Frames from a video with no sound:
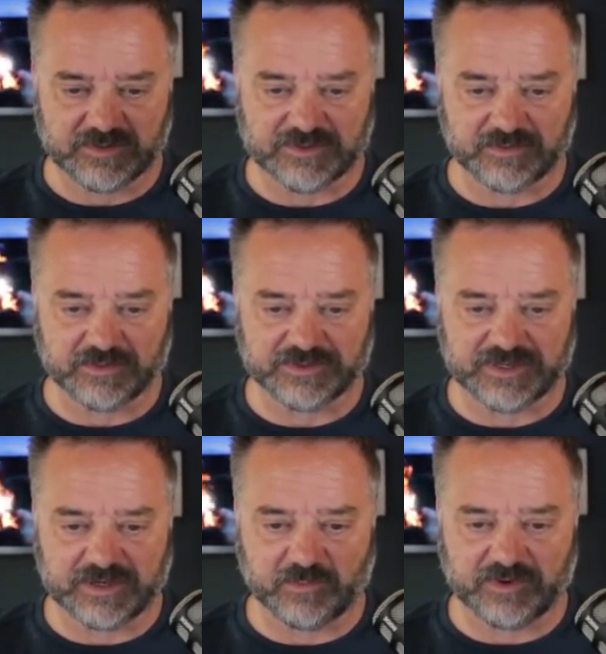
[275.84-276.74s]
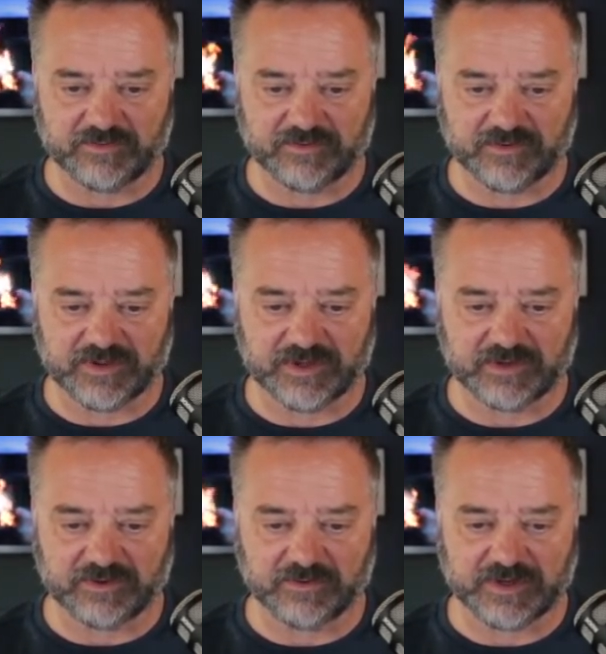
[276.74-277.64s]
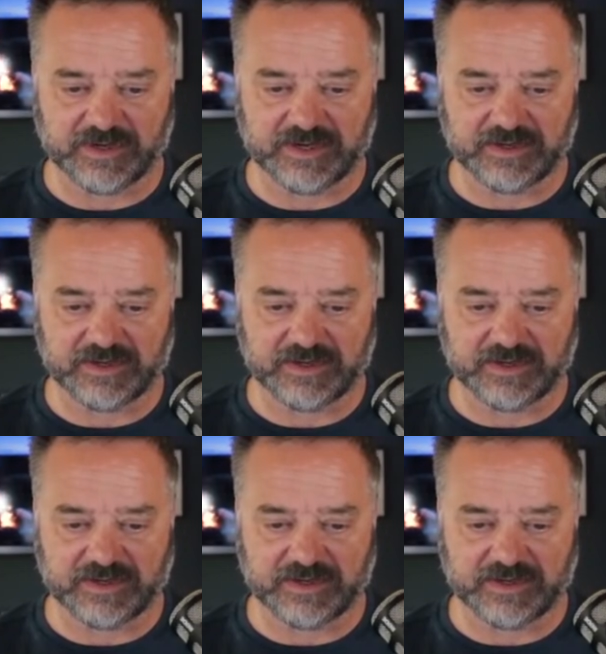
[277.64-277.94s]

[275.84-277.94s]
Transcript: the real-time one for the grid?